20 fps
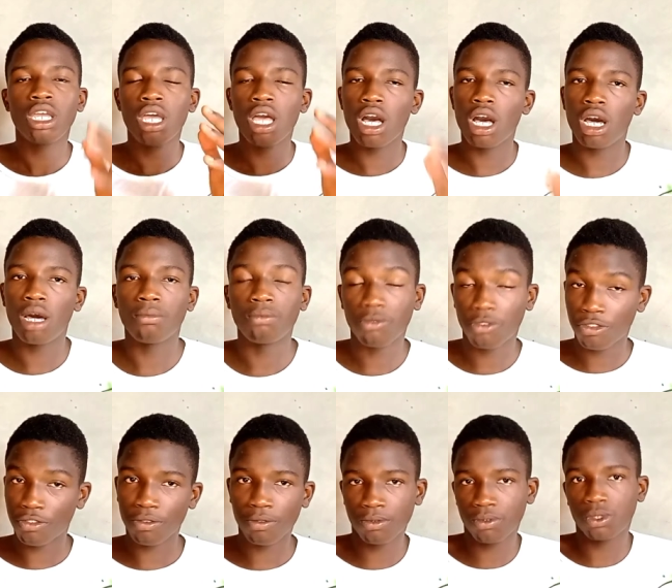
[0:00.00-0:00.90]
Um,
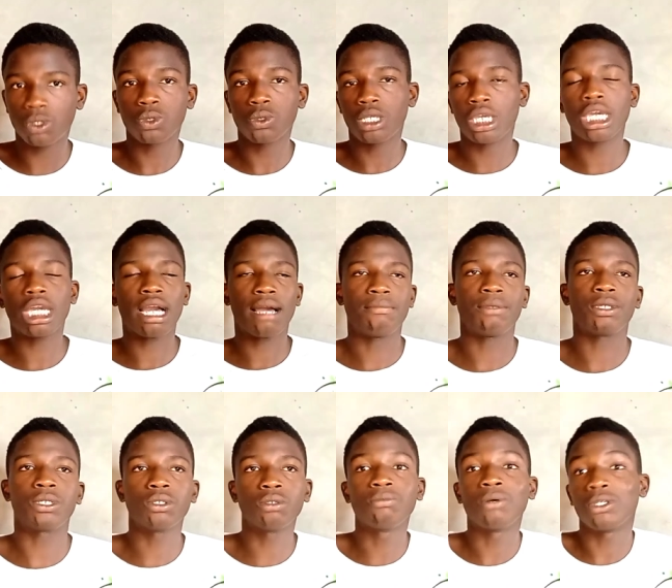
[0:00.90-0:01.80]
2K can be
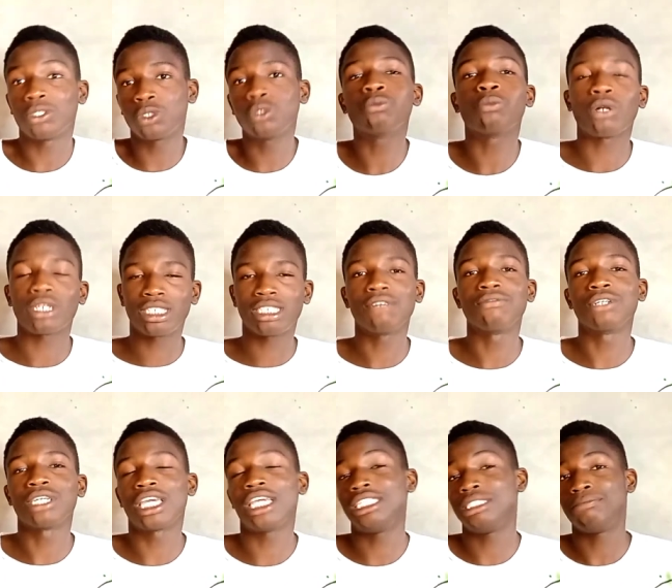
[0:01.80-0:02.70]
good, but
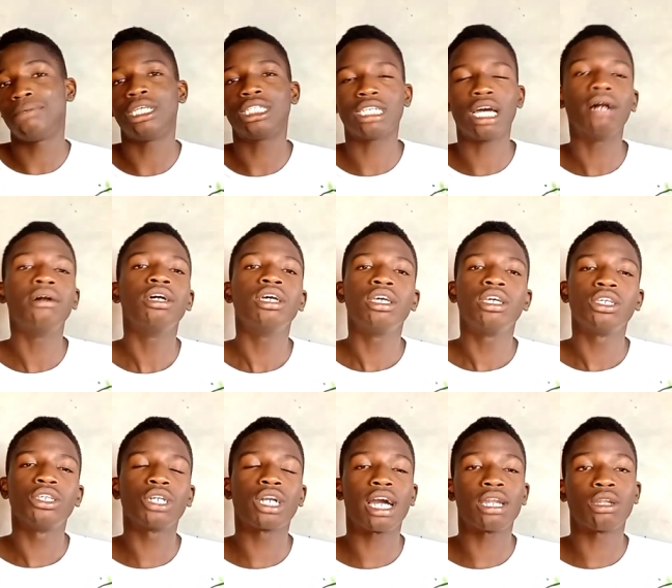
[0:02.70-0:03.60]
2.7K is better. You can